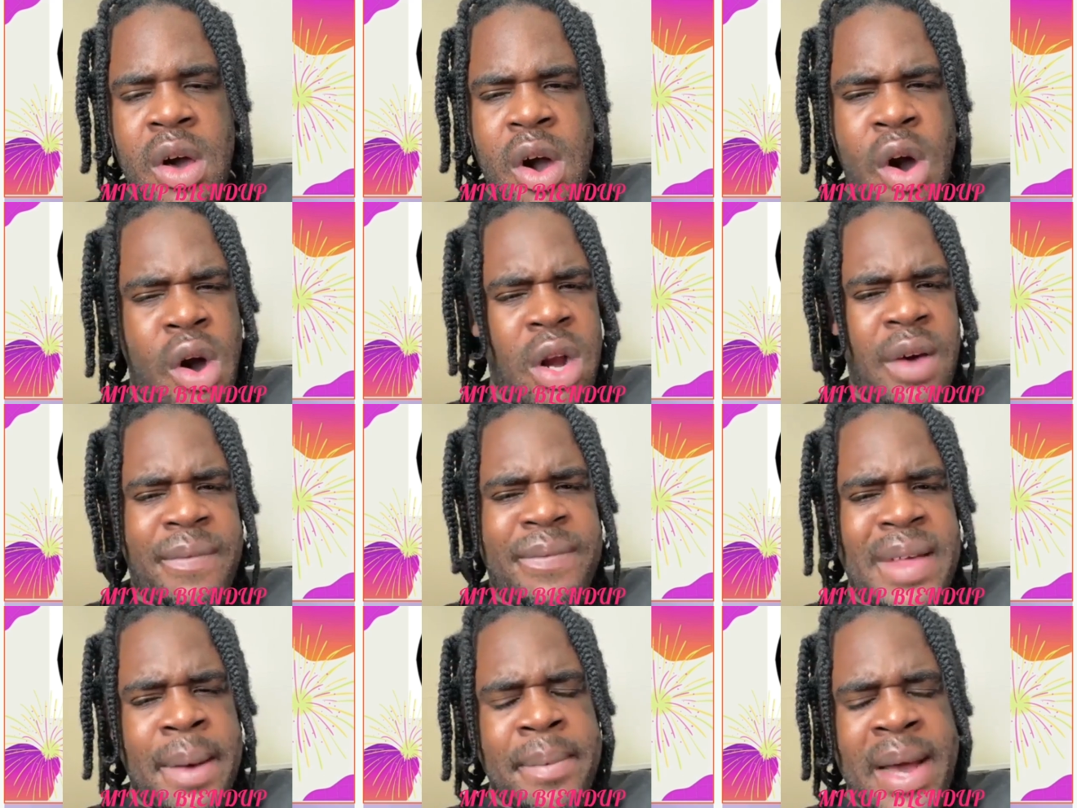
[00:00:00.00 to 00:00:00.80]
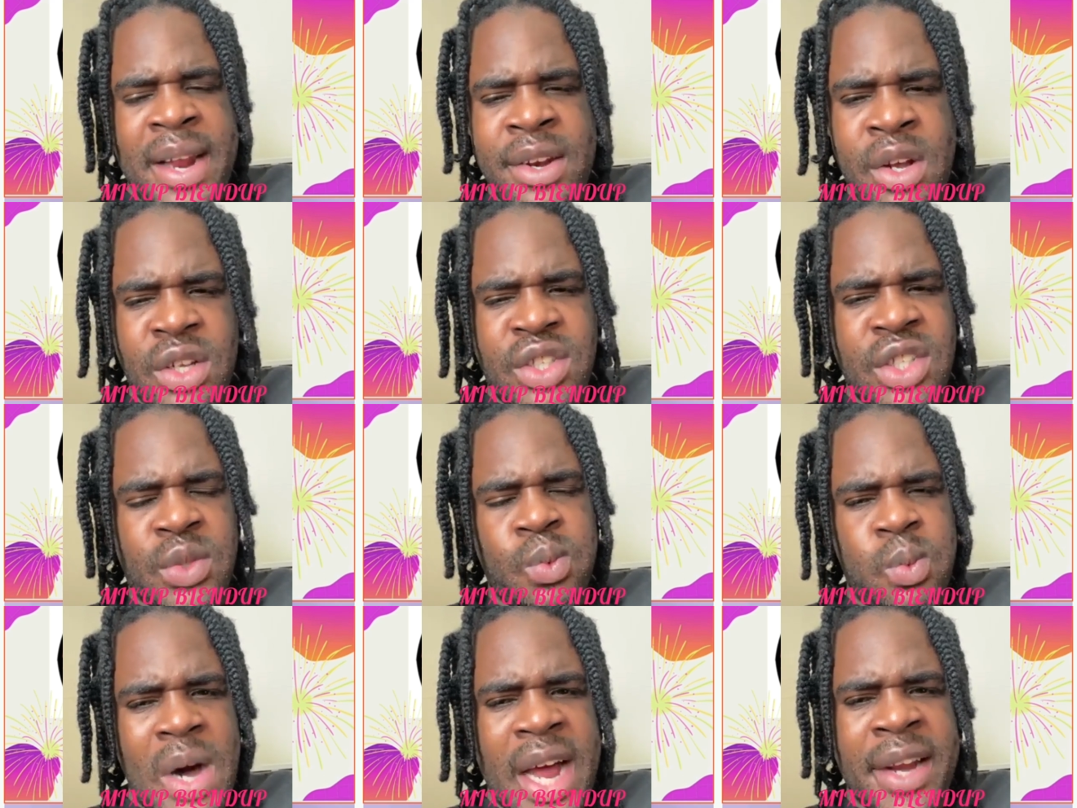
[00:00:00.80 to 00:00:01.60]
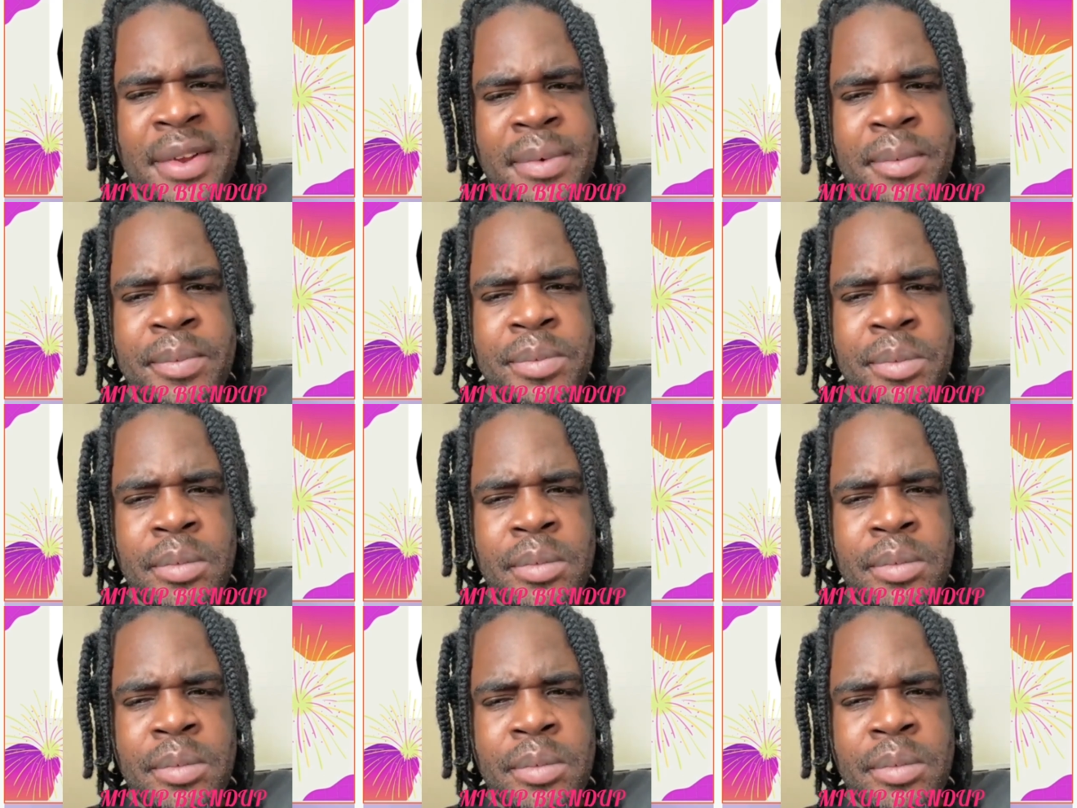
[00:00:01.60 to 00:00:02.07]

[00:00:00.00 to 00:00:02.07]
all of them and not just one.